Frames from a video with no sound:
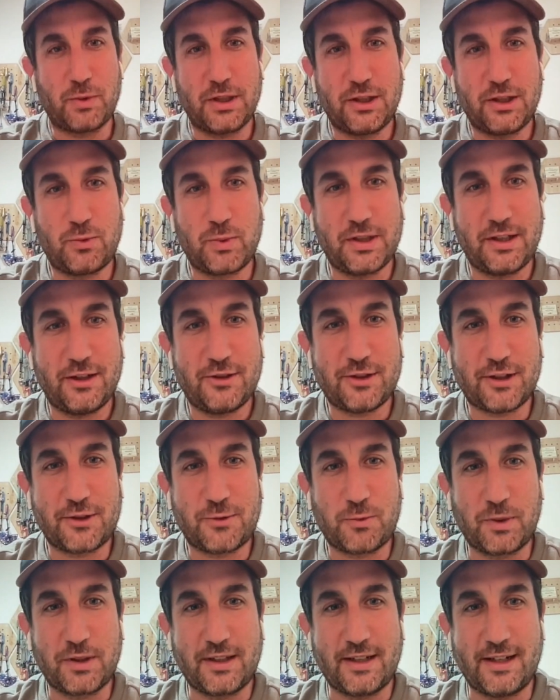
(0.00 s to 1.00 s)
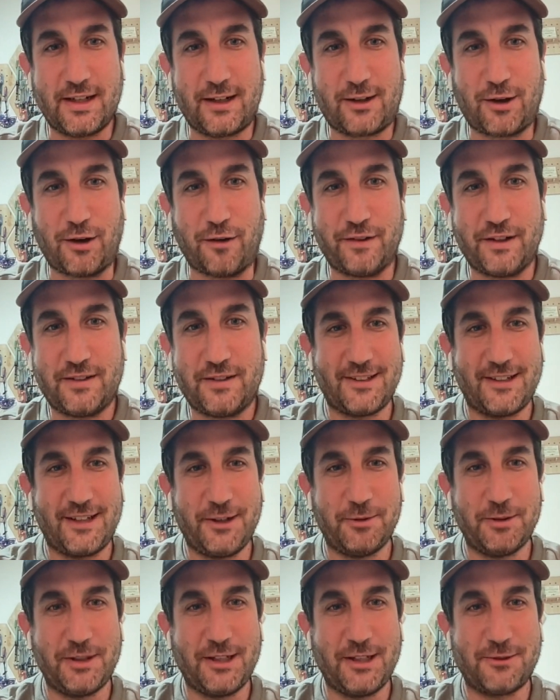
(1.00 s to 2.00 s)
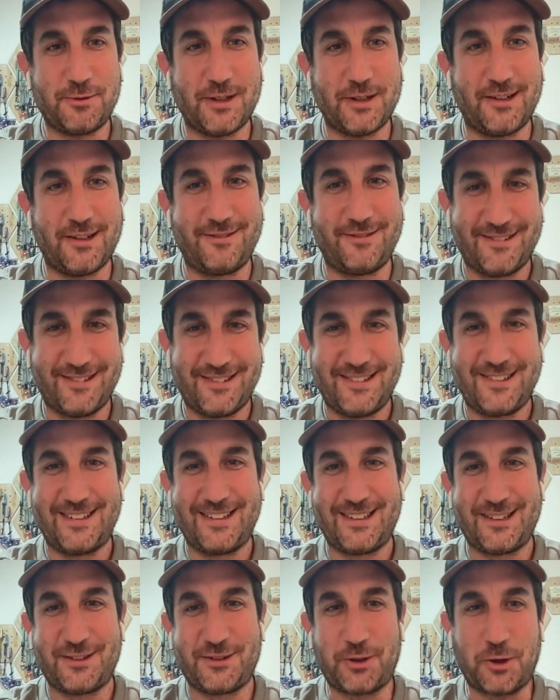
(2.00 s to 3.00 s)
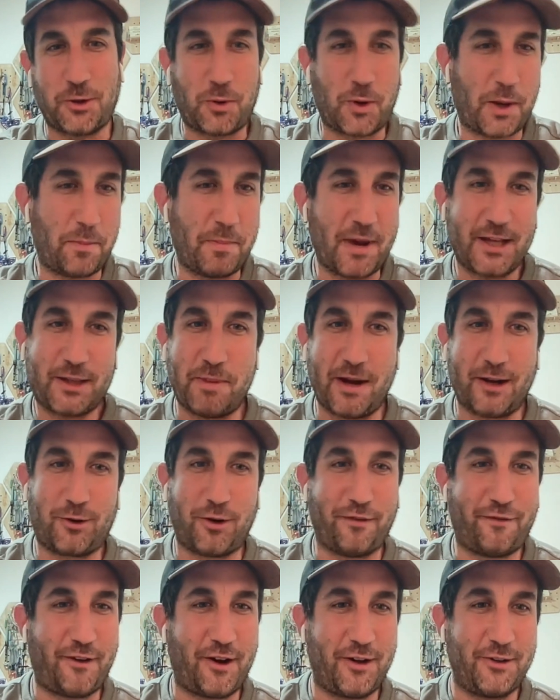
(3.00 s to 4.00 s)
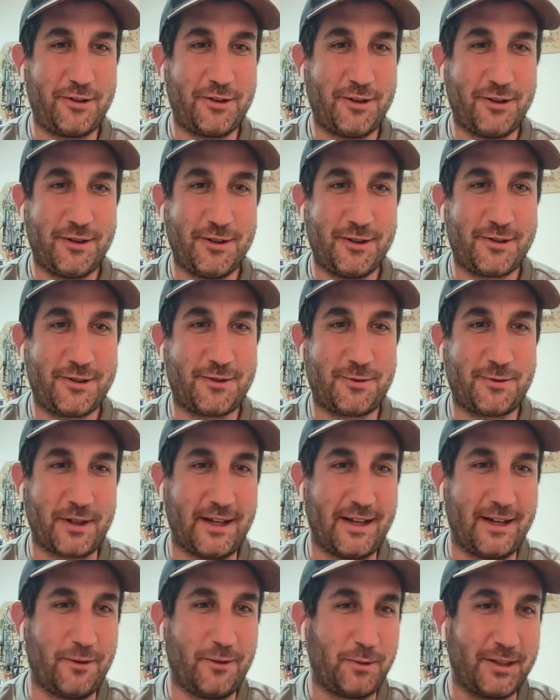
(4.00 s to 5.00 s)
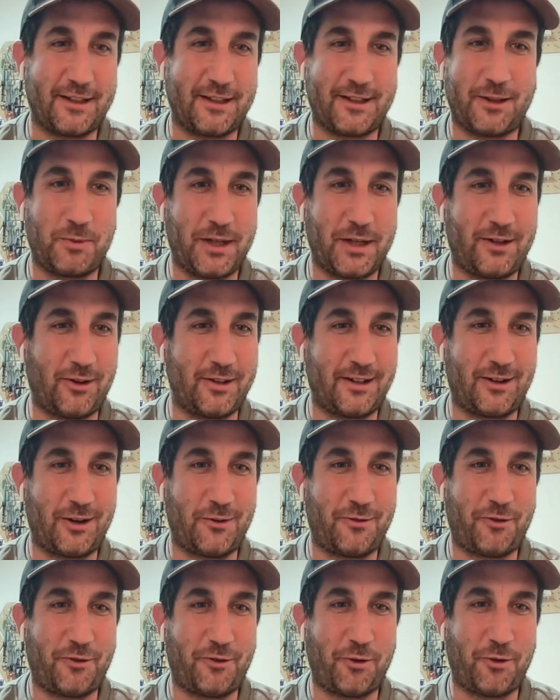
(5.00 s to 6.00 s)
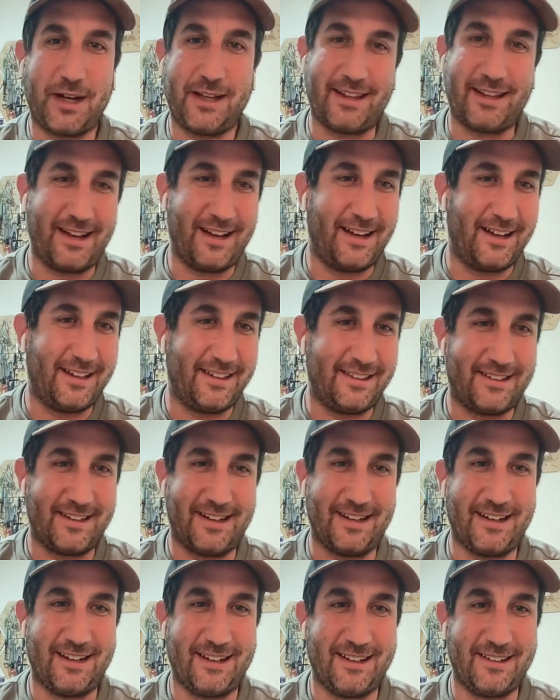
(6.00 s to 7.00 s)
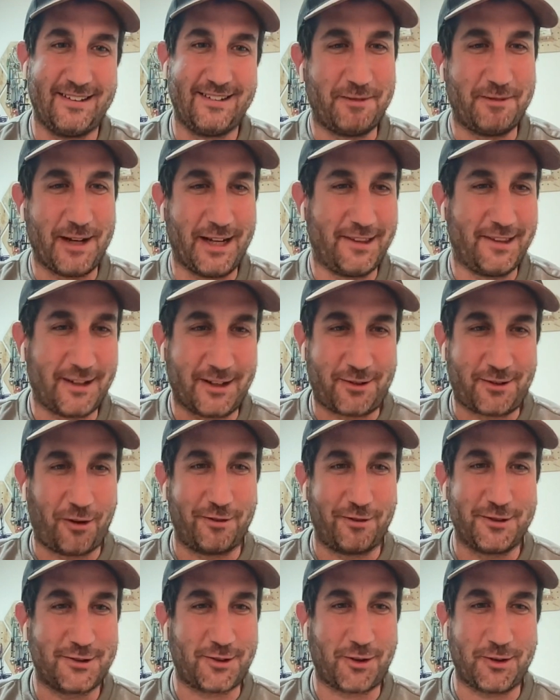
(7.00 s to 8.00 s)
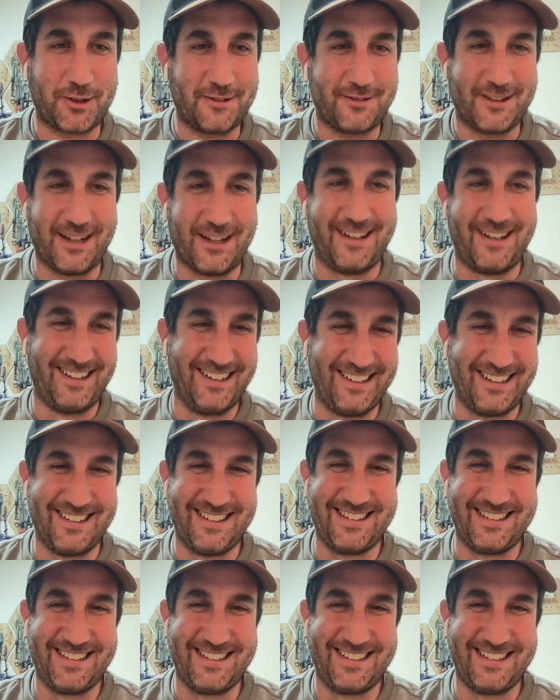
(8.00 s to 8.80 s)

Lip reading: Yeah. 2020, just when they started here in Israel. So I met my co-founders. So we decided we're going to go for it. And and the COVID started.